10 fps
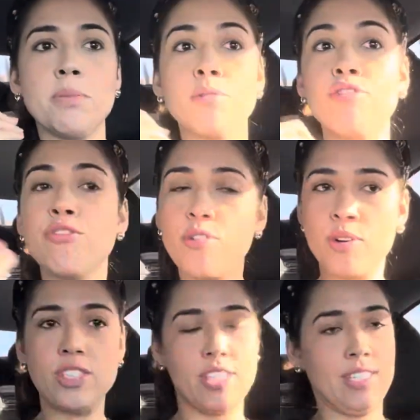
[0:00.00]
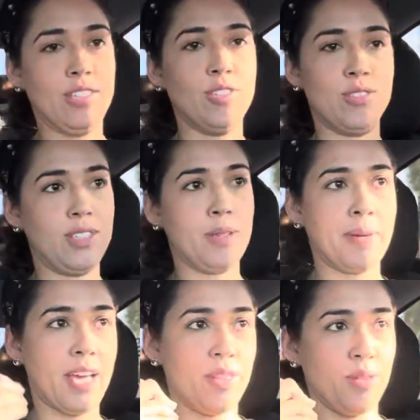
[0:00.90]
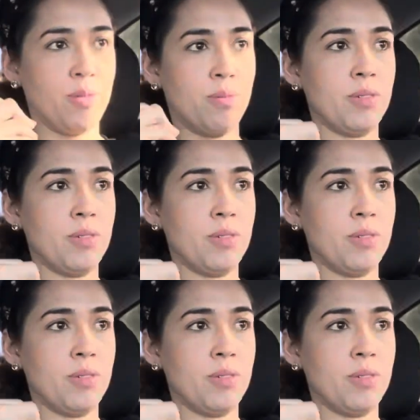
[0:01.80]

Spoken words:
before she needs to go to the bathroom.